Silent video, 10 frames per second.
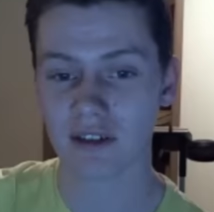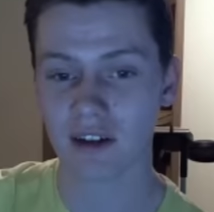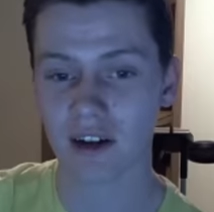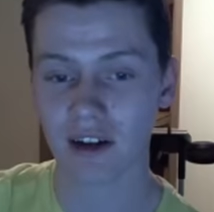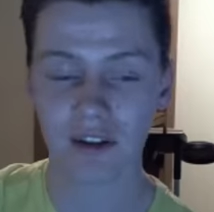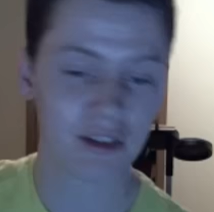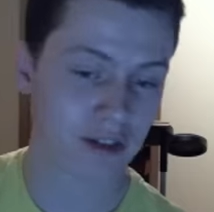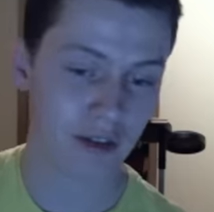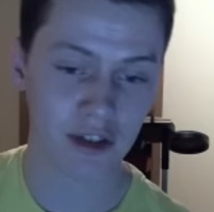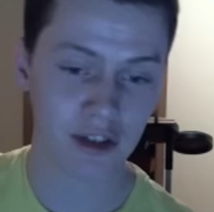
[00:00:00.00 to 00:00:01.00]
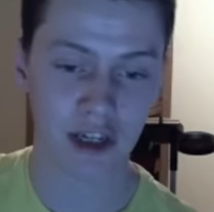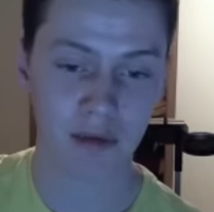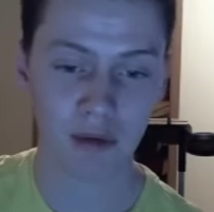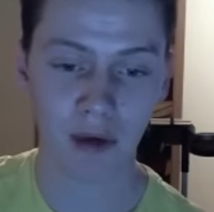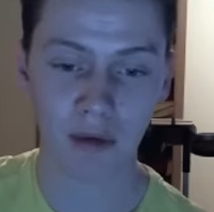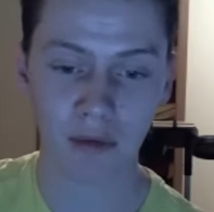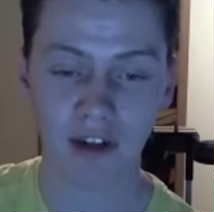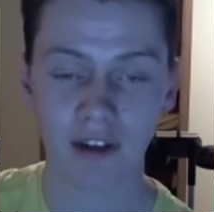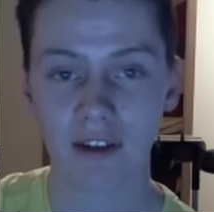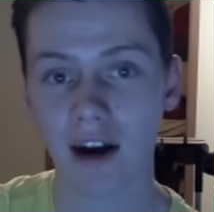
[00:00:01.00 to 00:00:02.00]
I honestly thought Shane McMahon was
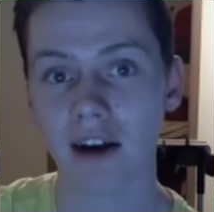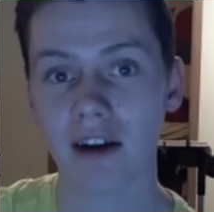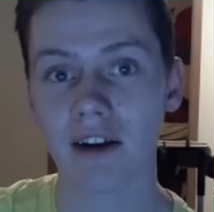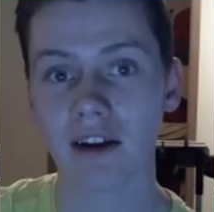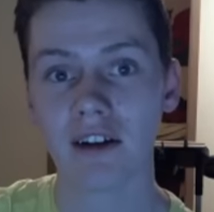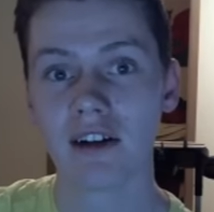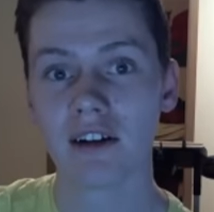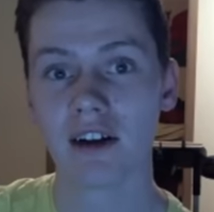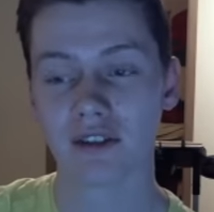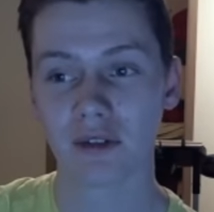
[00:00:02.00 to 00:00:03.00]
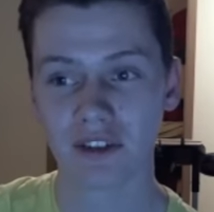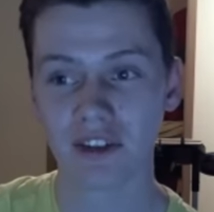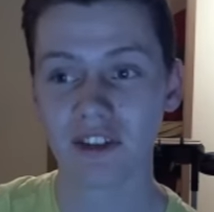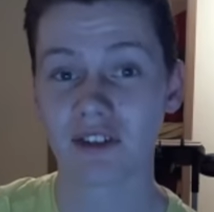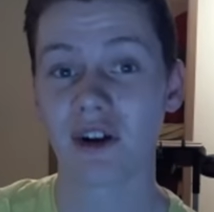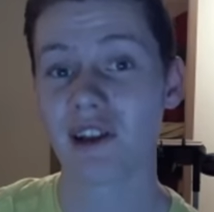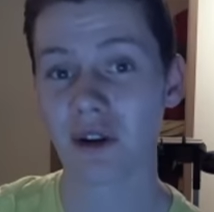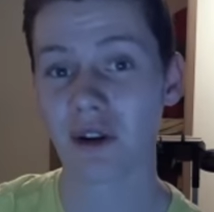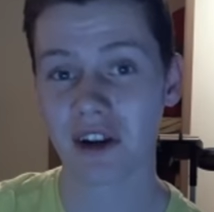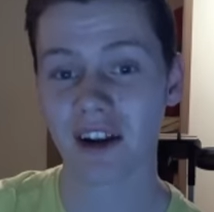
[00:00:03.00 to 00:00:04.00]
going to die. As soon as he started
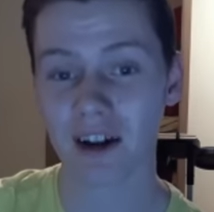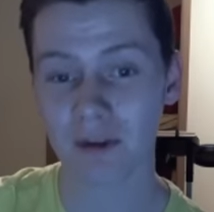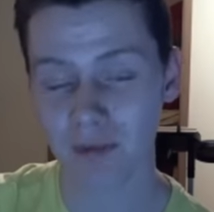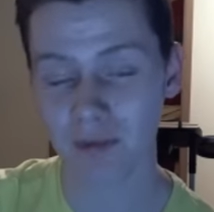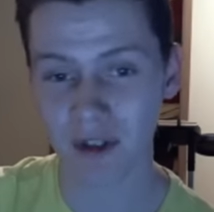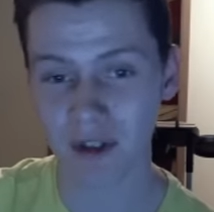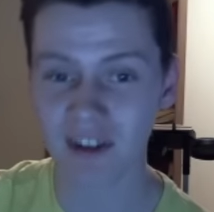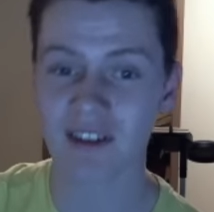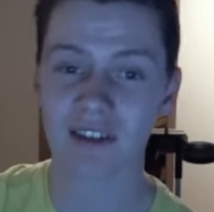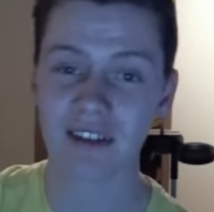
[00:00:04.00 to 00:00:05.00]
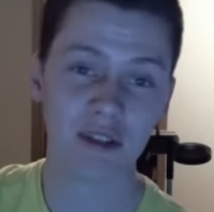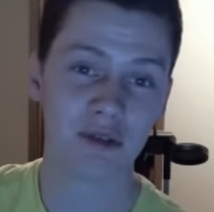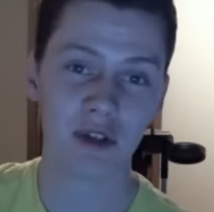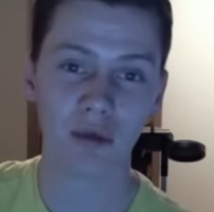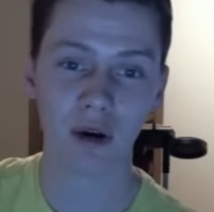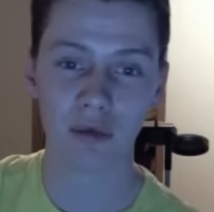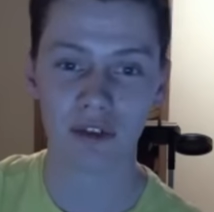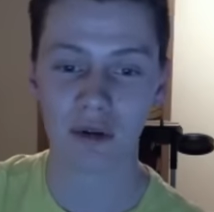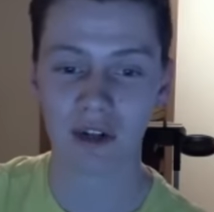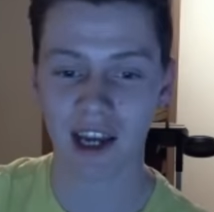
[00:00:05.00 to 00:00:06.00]
looking up, you could you knew what was
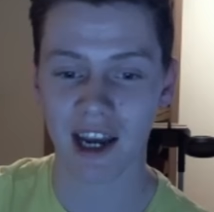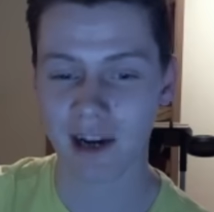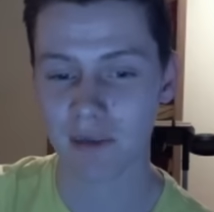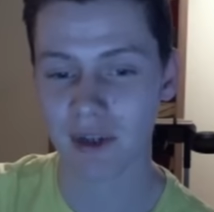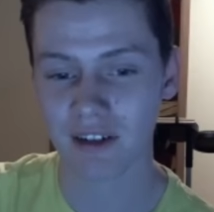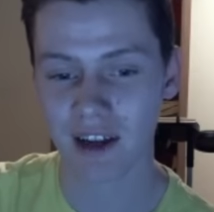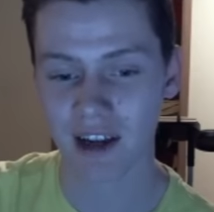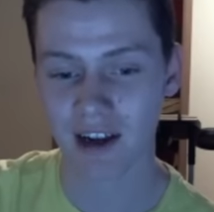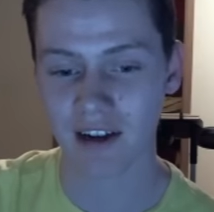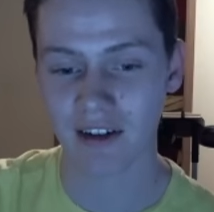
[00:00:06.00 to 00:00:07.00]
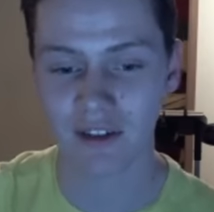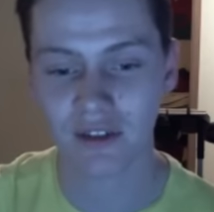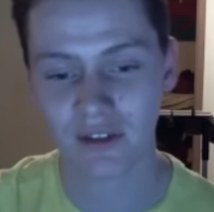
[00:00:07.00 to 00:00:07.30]
going to happen. And,